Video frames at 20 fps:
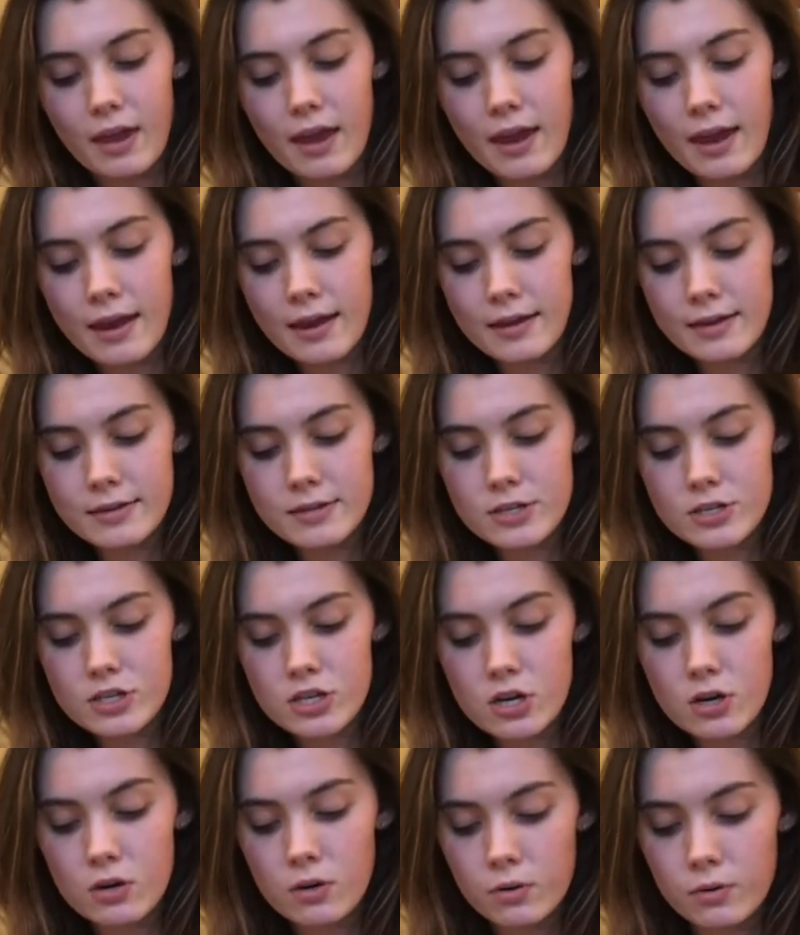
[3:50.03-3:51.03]
And
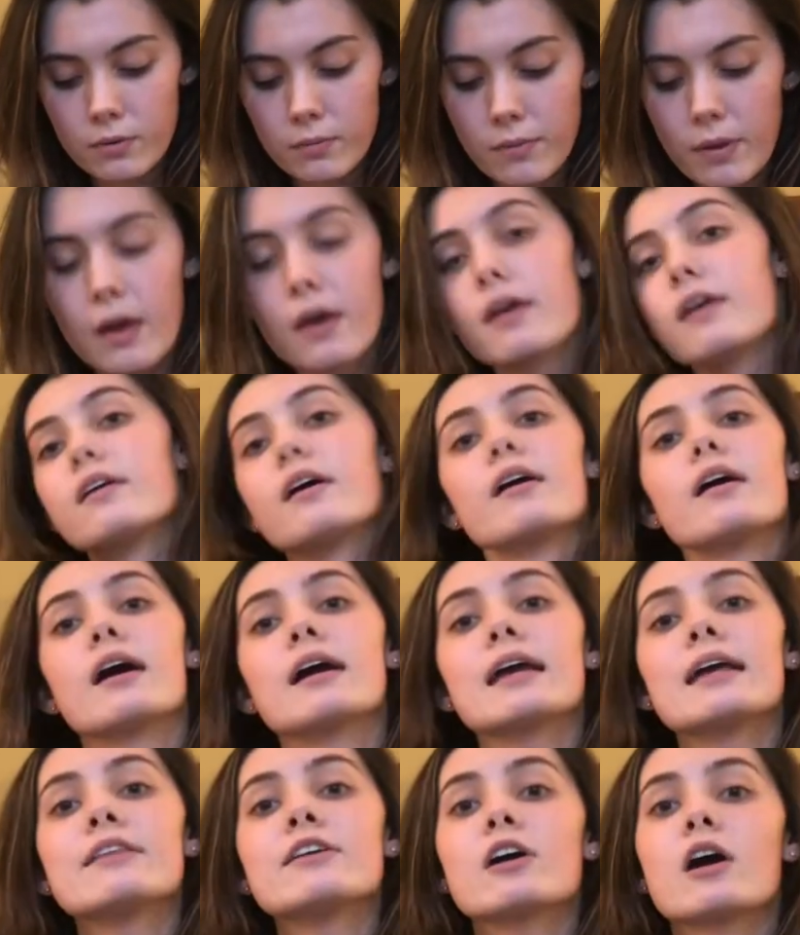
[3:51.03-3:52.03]
so
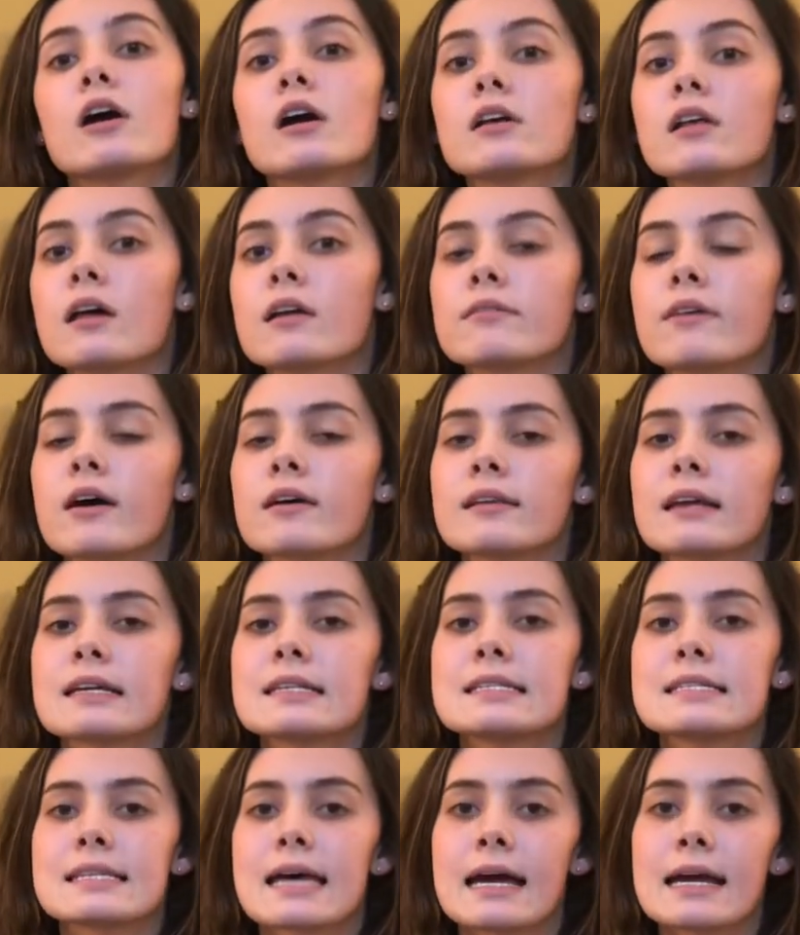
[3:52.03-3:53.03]
again, there are a lot of
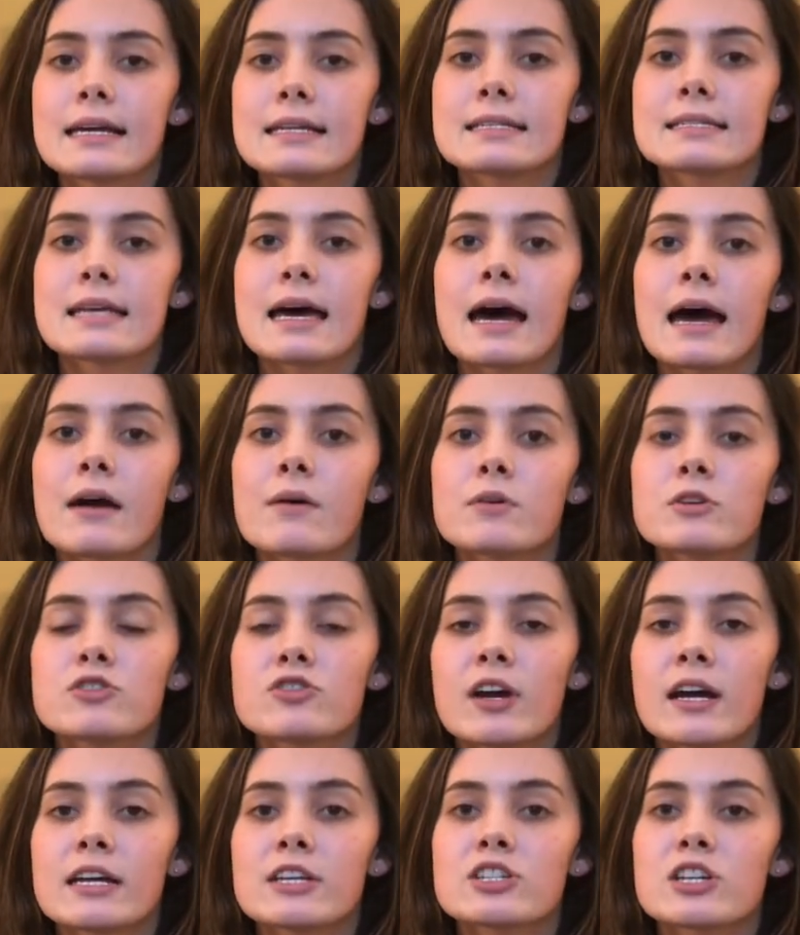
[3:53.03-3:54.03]
online sites. I would
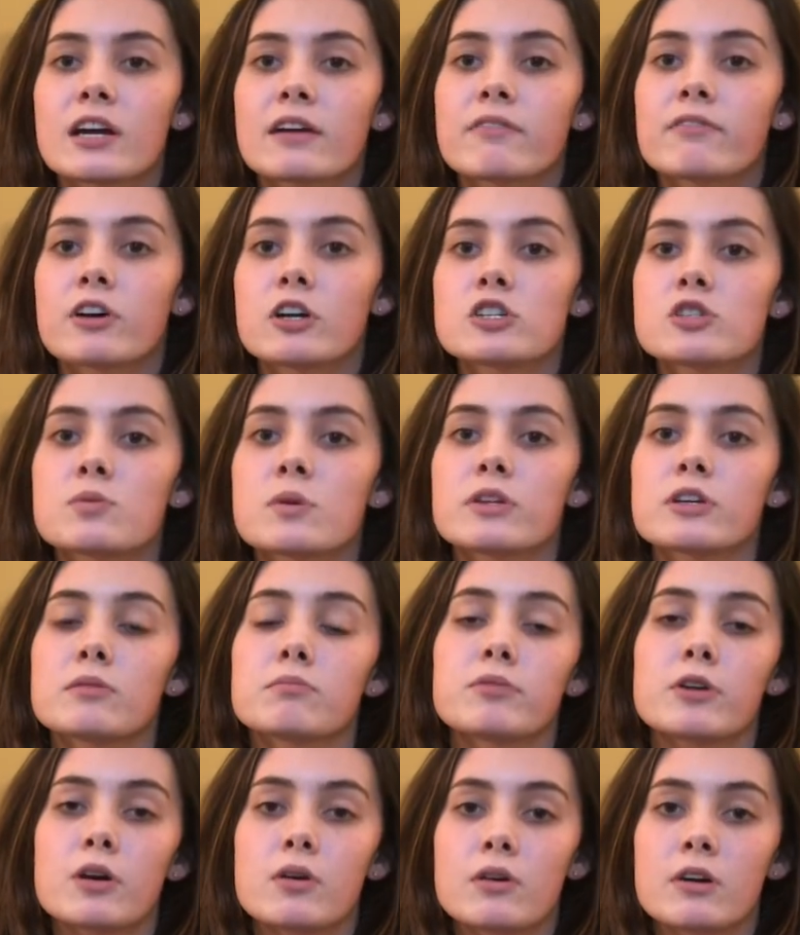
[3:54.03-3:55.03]
try and check first with your
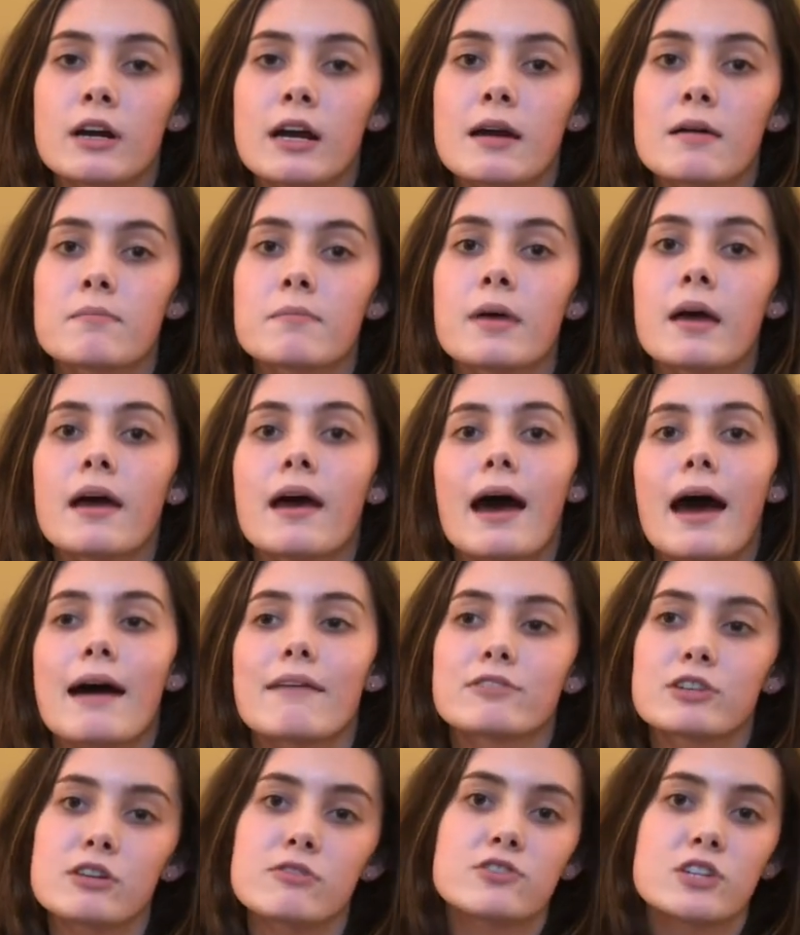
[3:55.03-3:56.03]
program
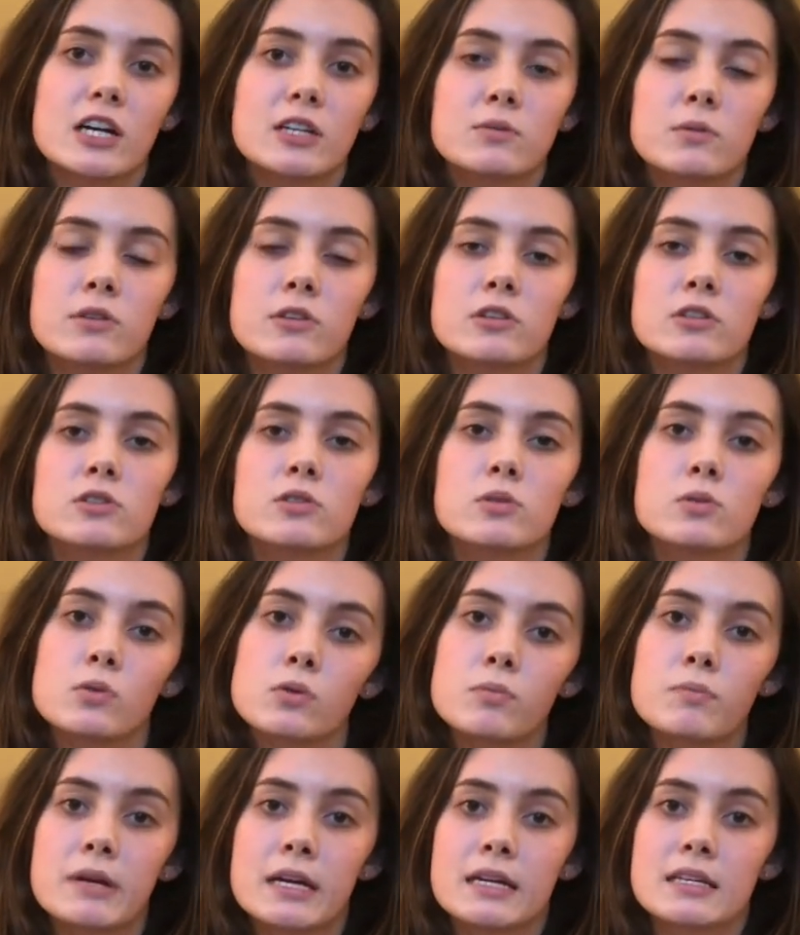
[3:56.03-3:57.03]
after you've checked with your
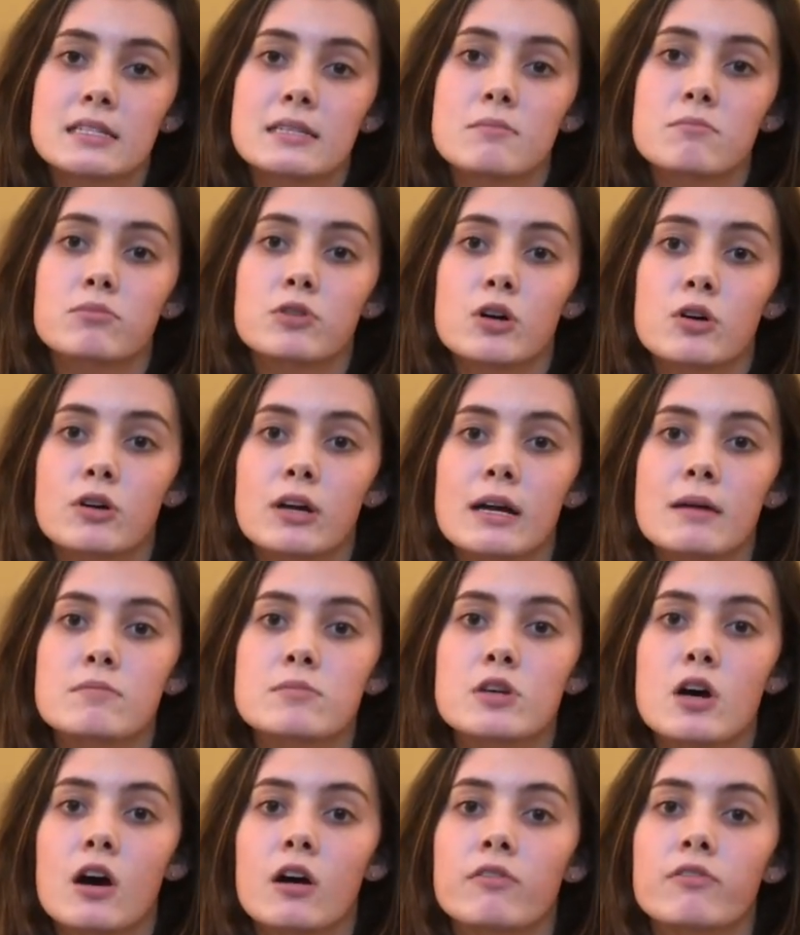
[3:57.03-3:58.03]
school, because some
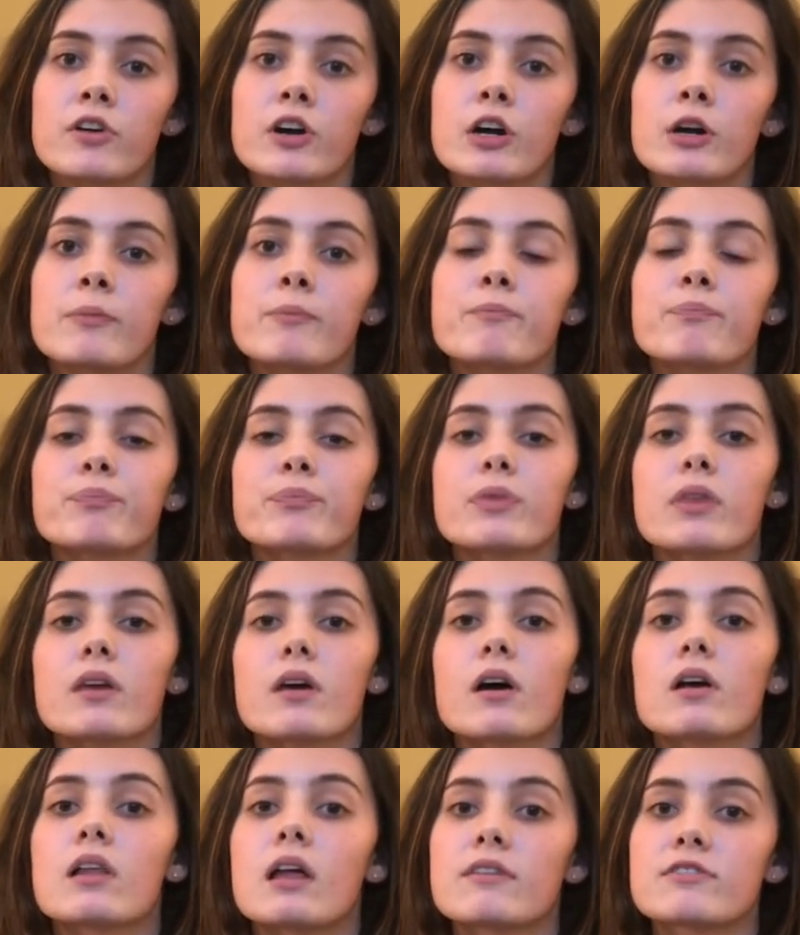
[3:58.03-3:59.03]
programs offer
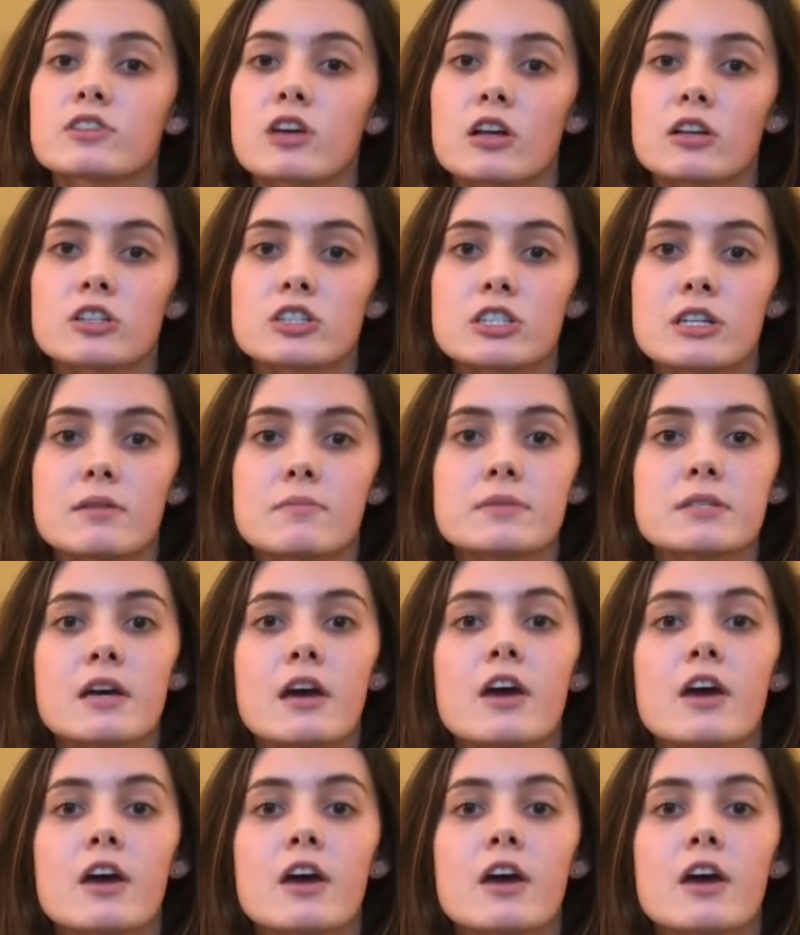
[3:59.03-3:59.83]
a lot of scholarships.